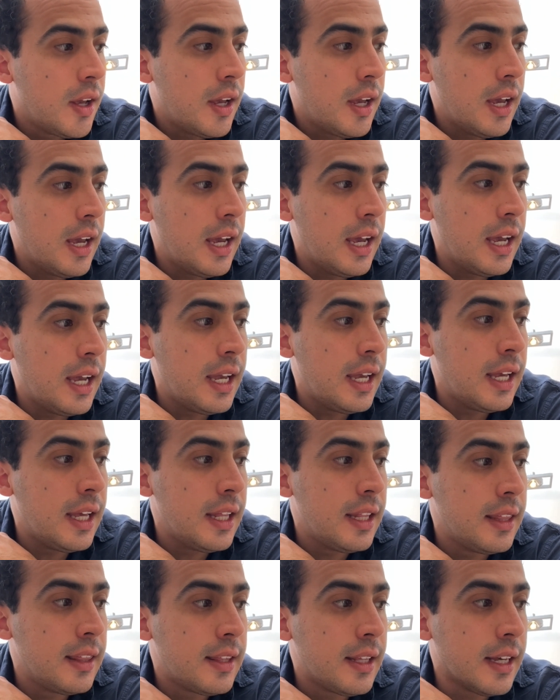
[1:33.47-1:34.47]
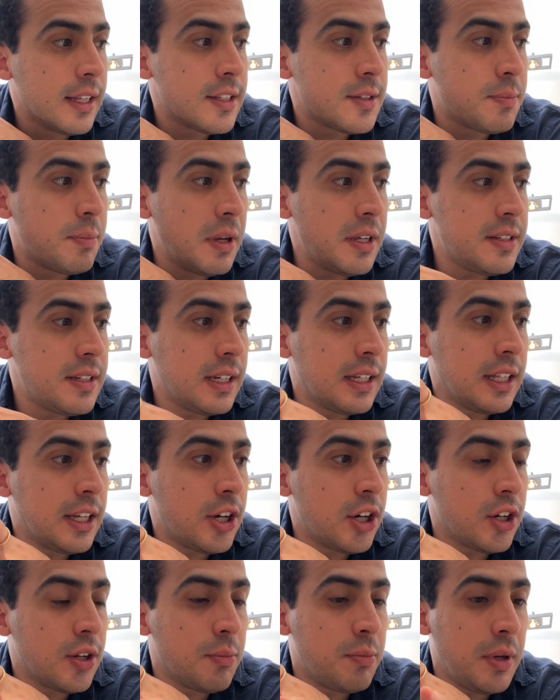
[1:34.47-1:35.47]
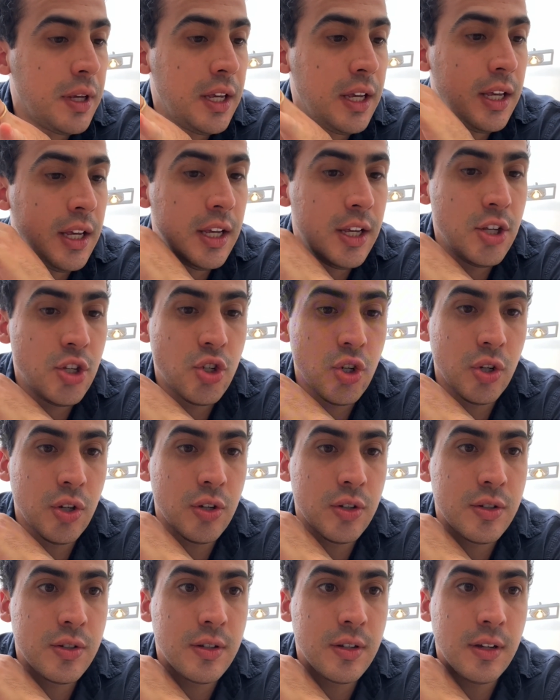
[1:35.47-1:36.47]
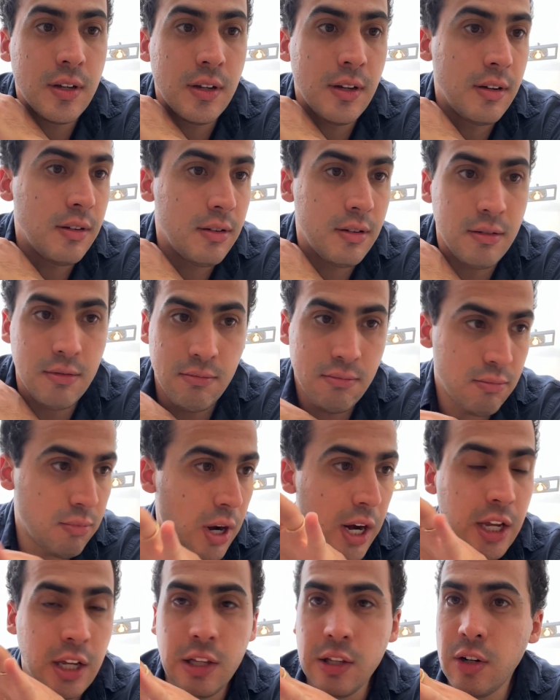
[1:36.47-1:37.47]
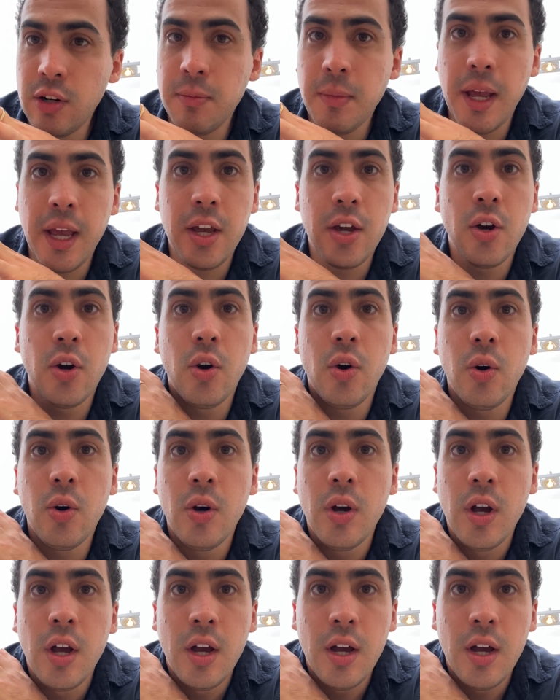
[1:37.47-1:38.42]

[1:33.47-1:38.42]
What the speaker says: And that's basically gonna be just regular mayo,